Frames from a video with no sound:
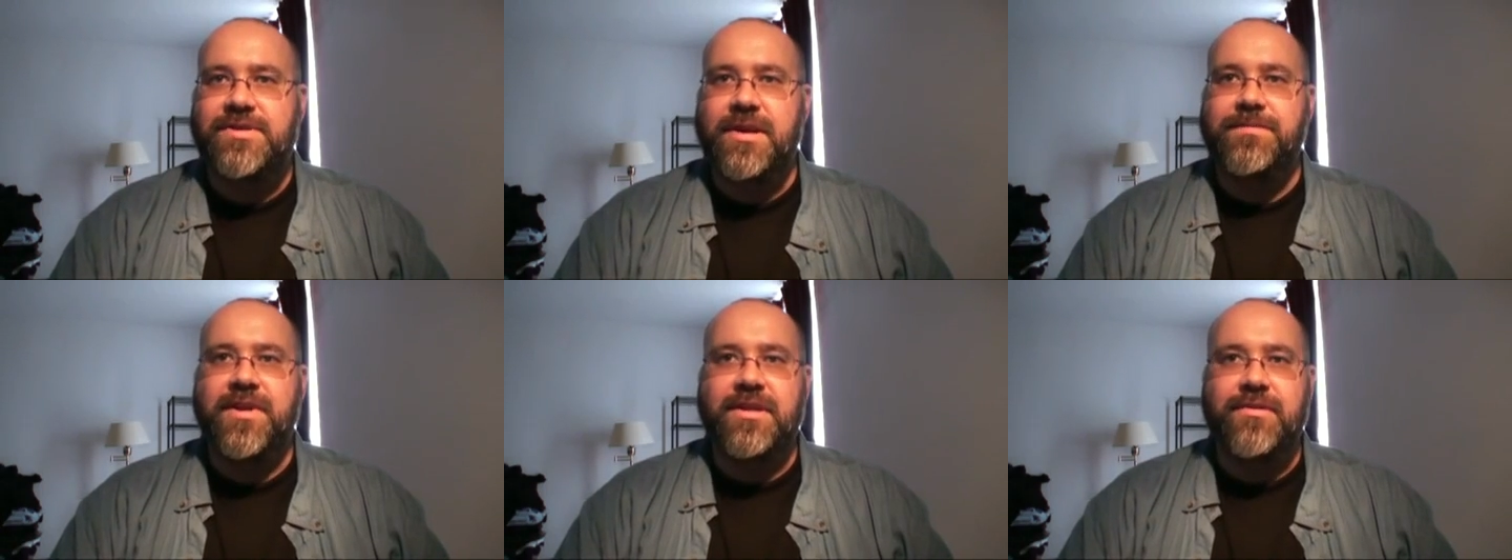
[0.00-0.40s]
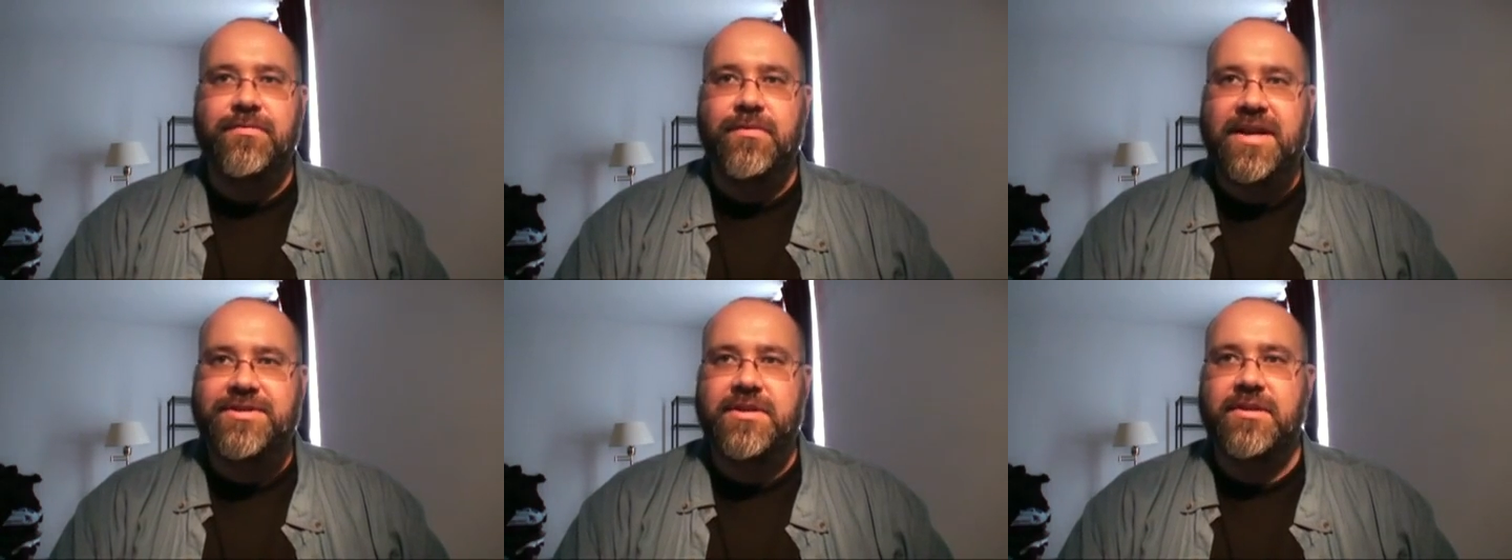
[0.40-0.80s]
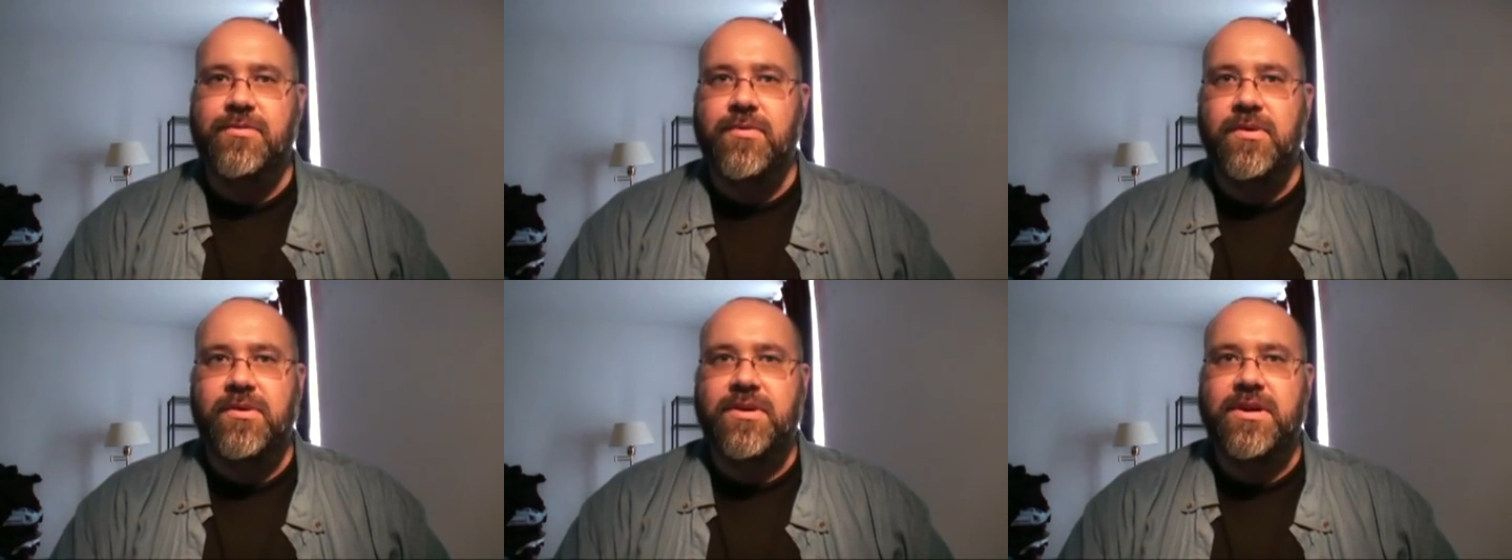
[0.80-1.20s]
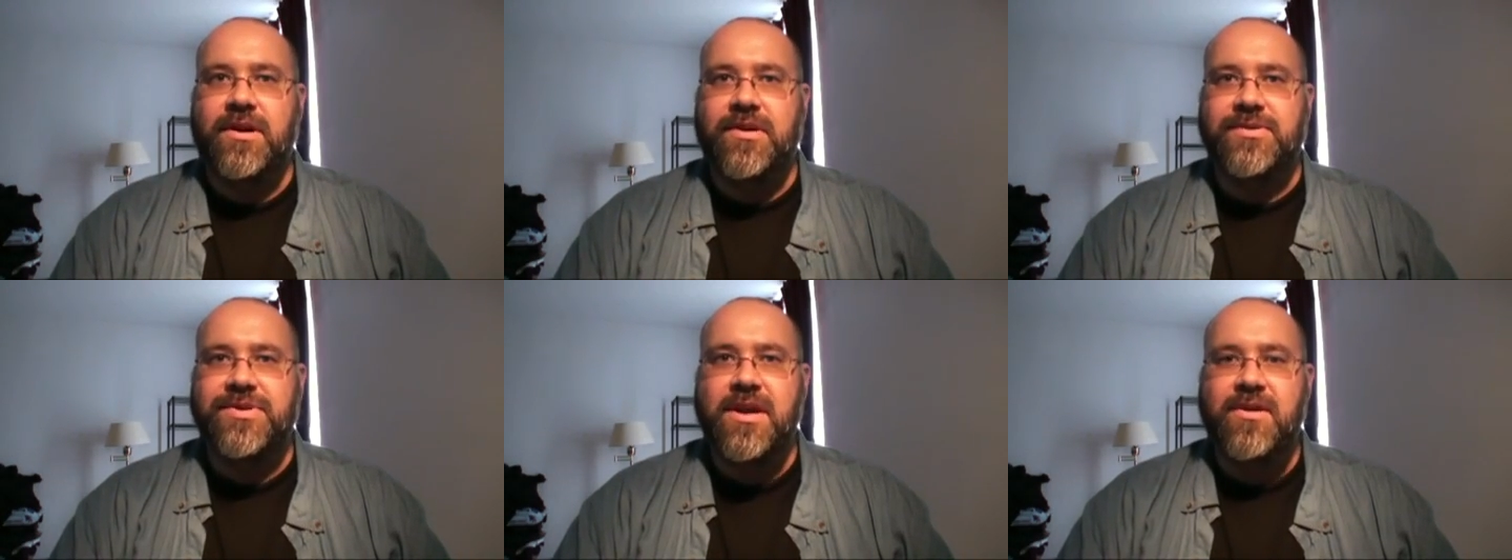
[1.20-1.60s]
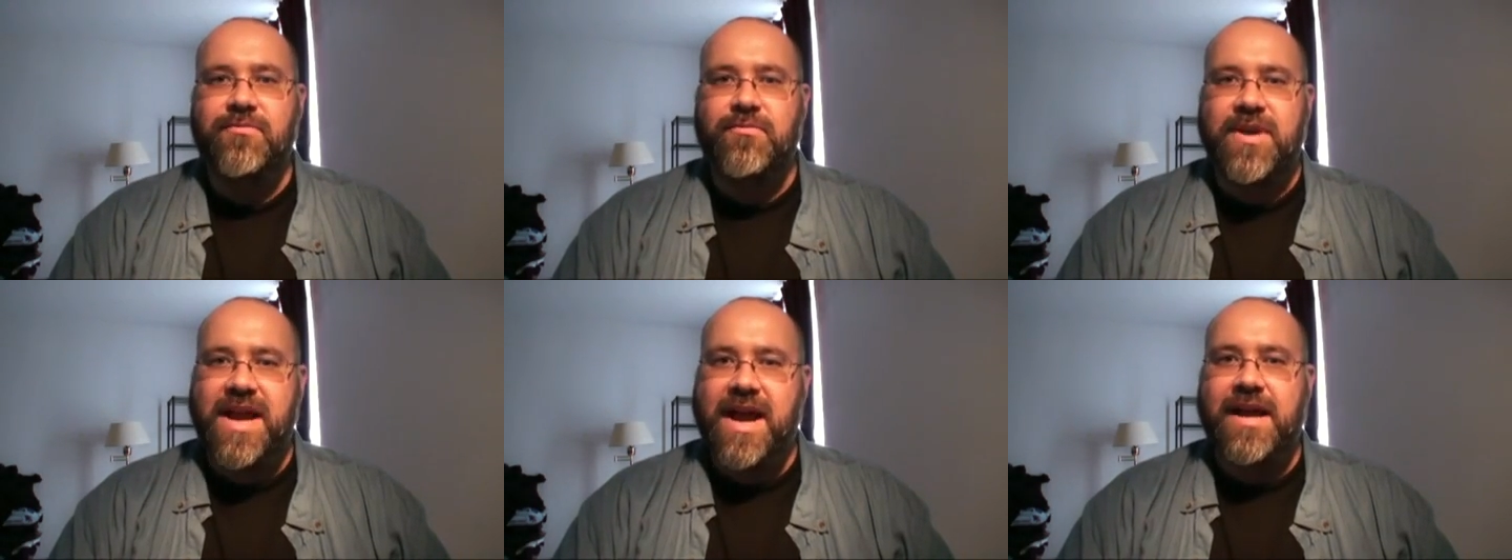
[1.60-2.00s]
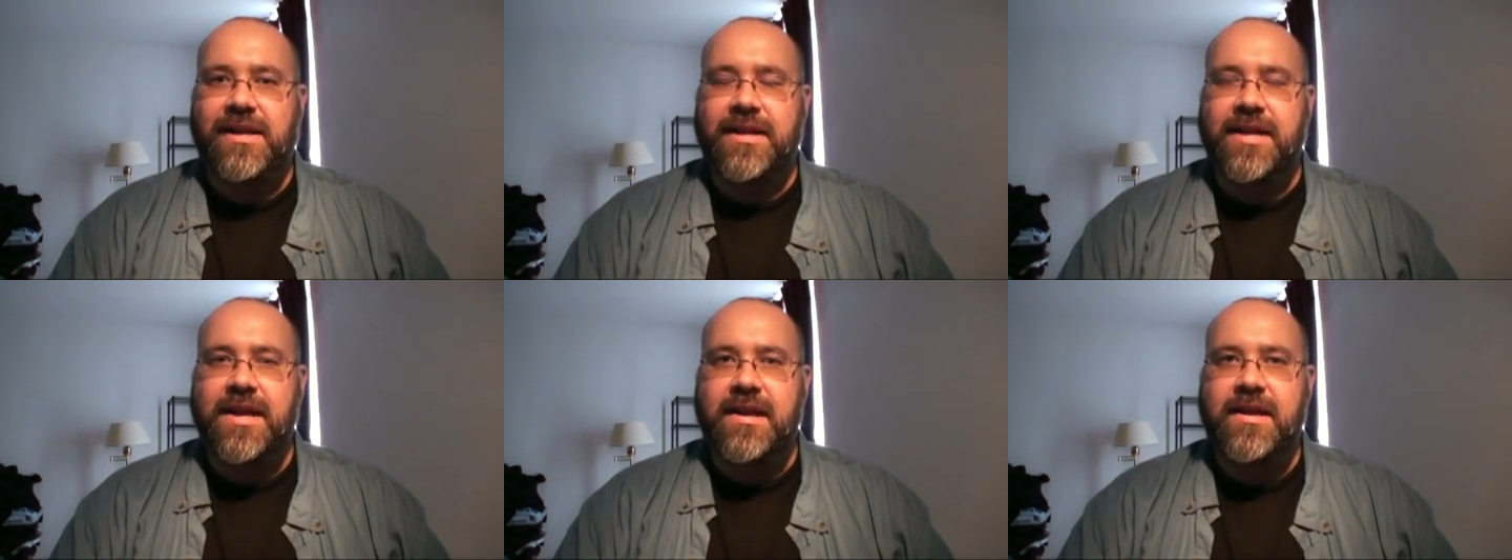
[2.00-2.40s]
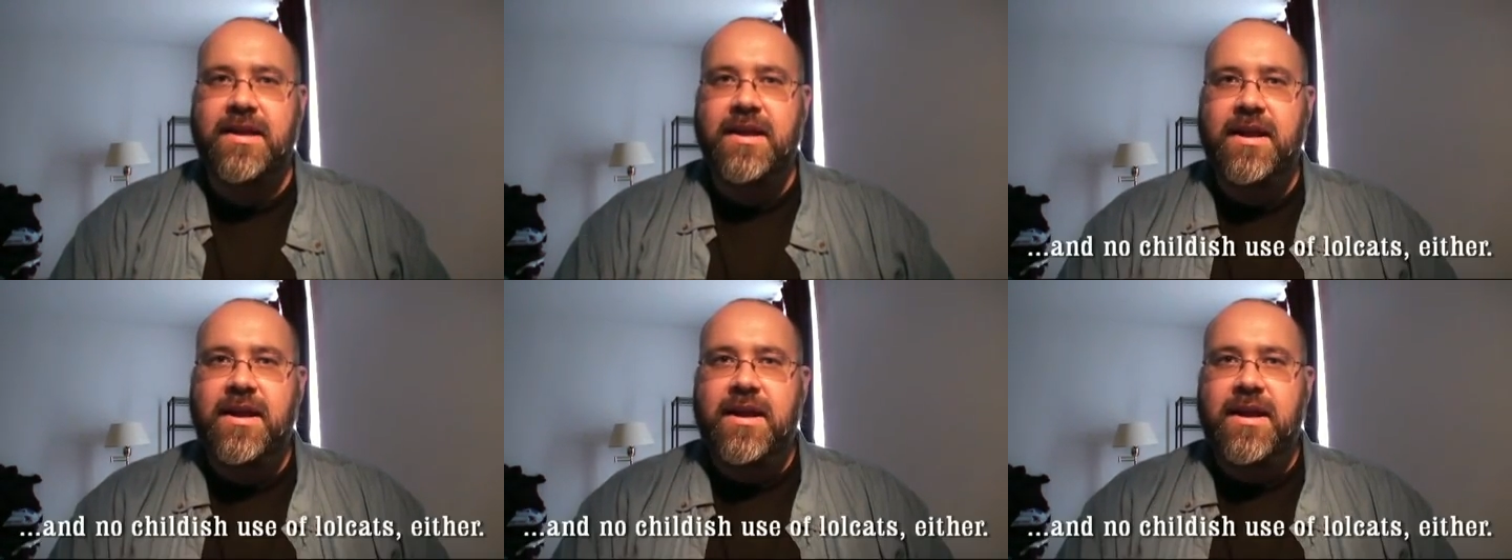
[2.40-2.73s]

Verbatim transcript: of something the rest of the world calls reality,